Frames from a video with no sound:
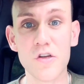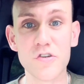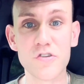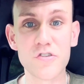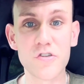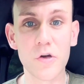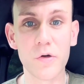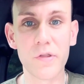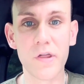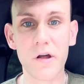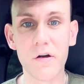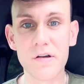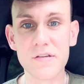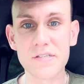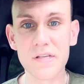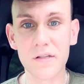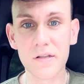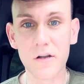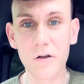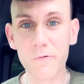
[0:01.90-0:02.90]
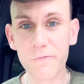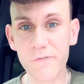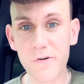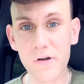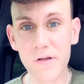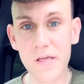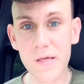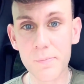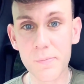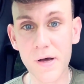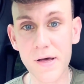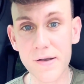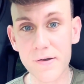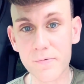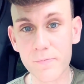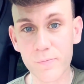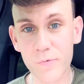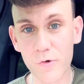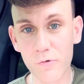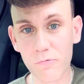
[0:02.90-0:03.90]
So there is a little funky
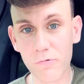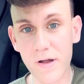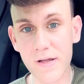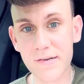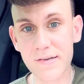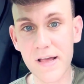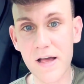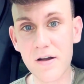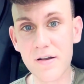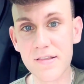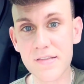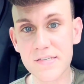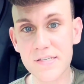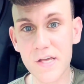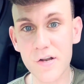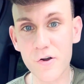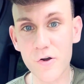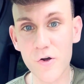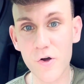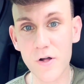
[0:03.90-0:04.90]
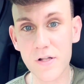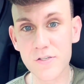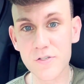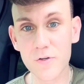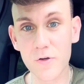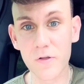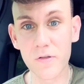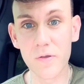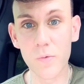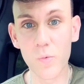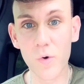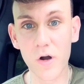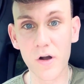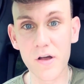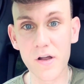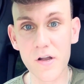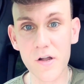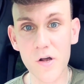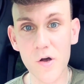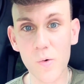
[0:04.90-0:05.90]
button right down in the center console that we're
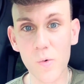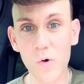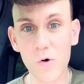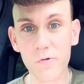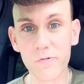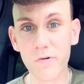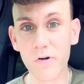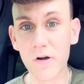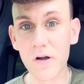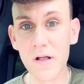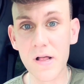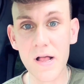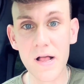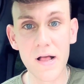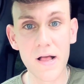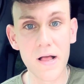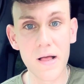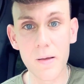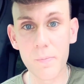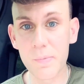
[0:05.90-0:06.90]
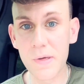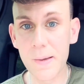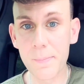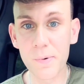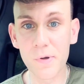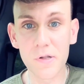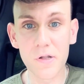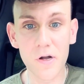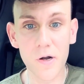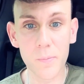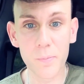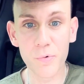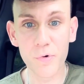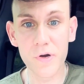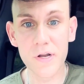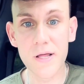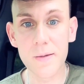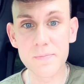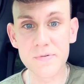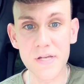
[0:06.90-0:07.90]
gonna go over. People are
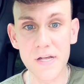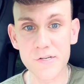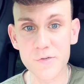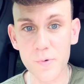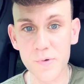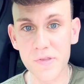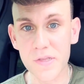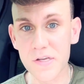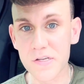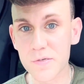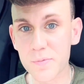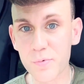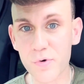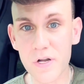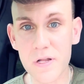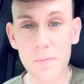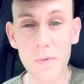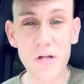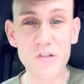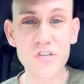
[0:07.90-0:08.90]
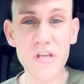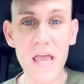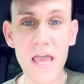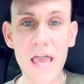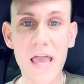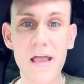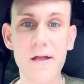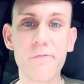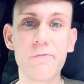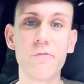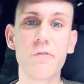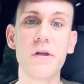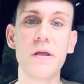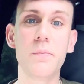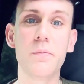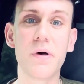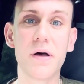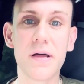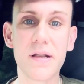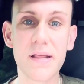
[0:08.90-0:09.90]
pretty obsessed with this. Pretty much
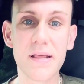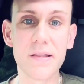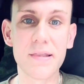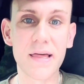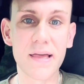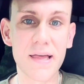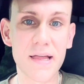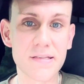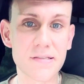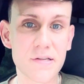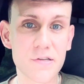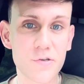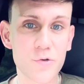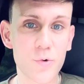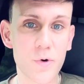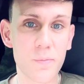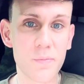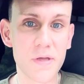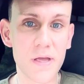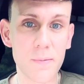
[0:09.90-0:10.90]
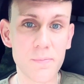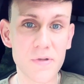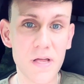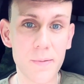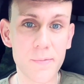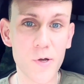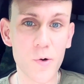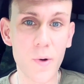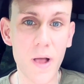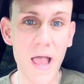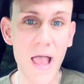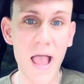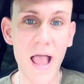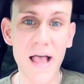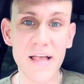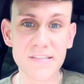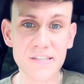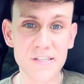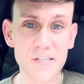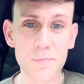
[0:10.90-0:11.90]
everybody that gets into a BMW
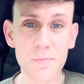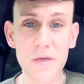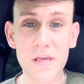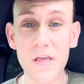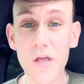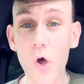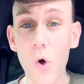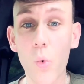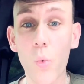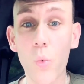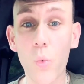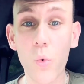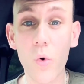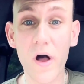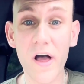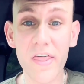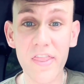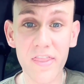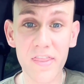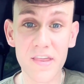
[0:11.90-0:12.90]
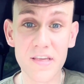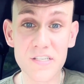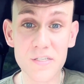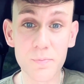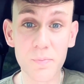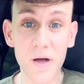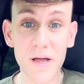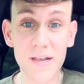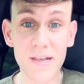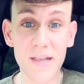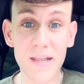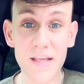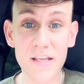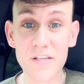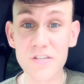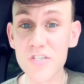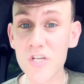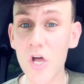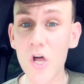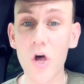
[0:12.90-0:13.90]
asks me what this button
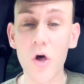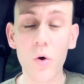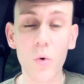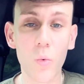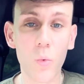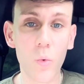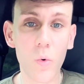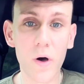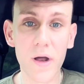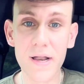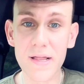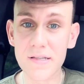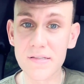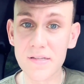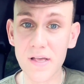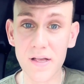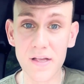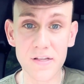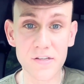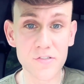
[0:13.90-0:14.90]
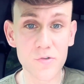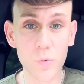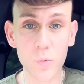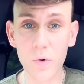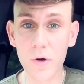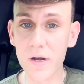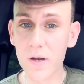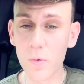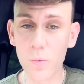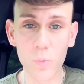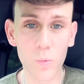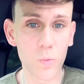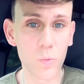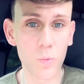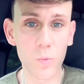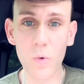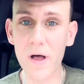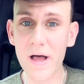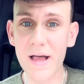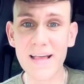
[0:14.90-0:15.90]
is, what it does, what
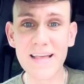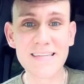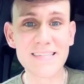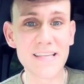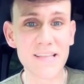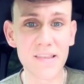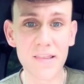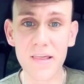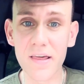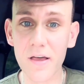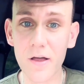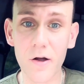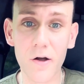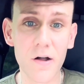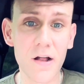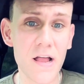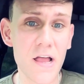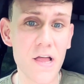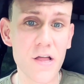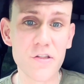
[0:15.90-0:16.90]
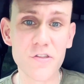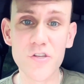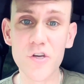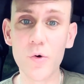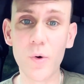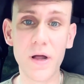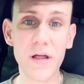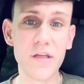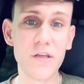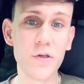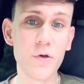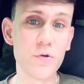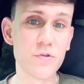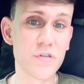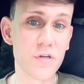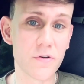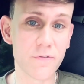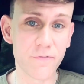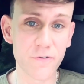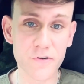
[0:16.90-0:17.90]
why is it there? Do I use
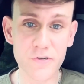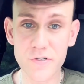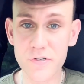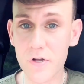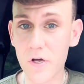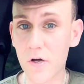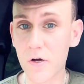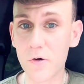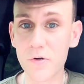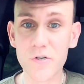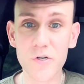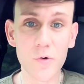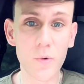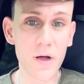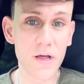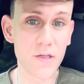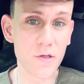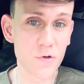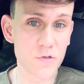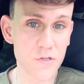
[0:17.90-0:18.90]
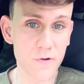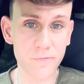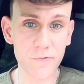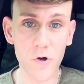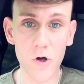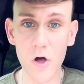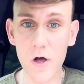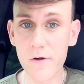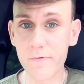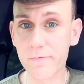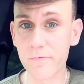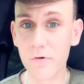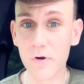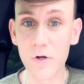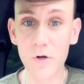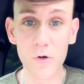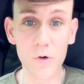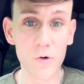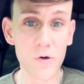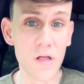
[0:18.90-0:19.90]
it for snow? Do I use it for
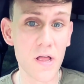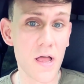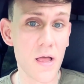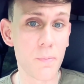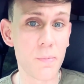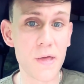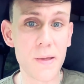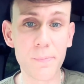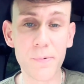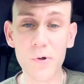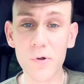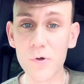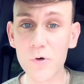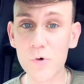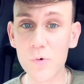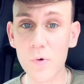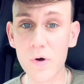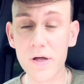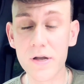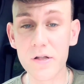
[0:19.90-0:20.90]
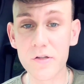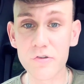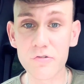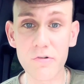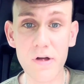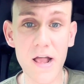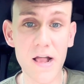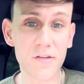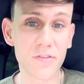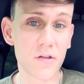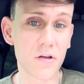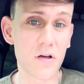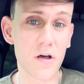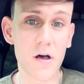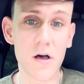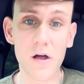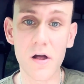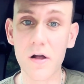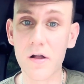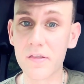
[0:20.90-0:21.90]
off-road? People who want to track the
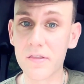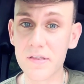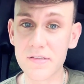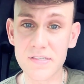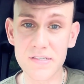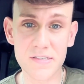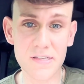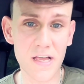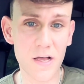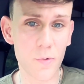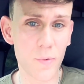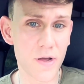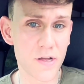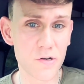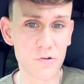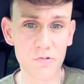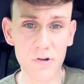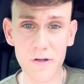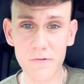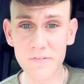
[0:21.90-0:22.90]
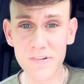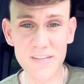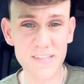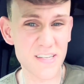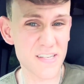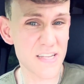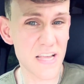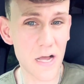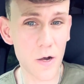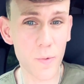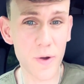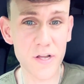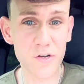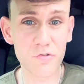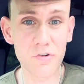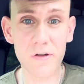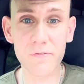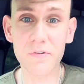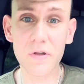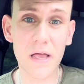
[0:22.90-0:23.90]
car, this is how I drift. Is this how I
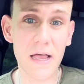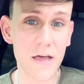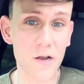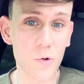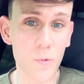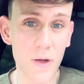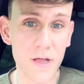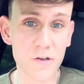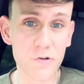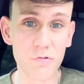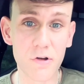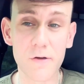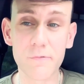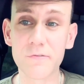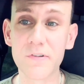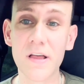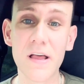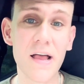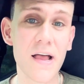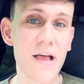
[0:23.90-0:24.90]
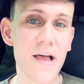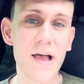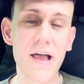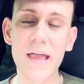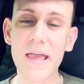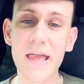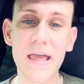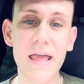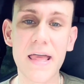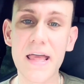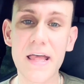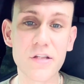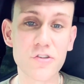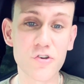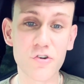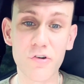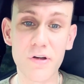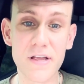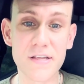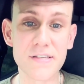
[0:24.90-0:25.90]
drift? How do I drift? It's
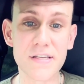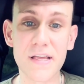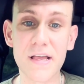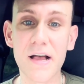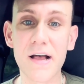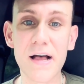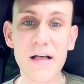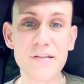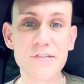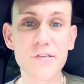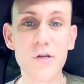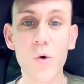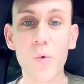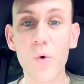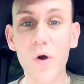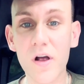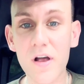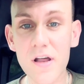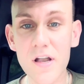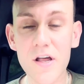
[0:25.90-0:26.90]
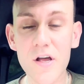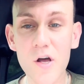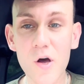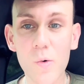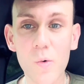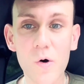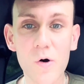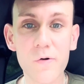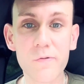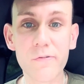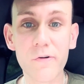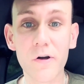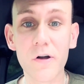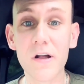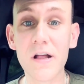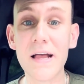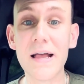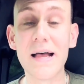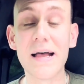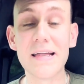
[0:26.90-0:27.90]
crazy. Uh, so we're going to go
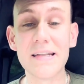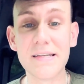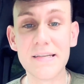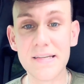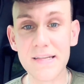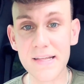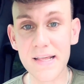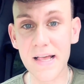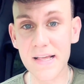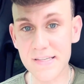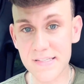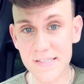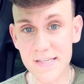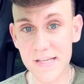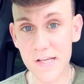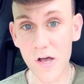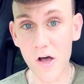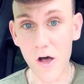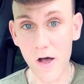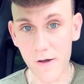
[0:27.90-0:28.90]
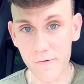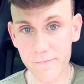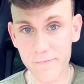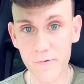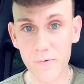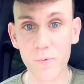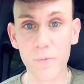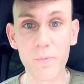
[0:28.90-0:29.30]
over DSC off.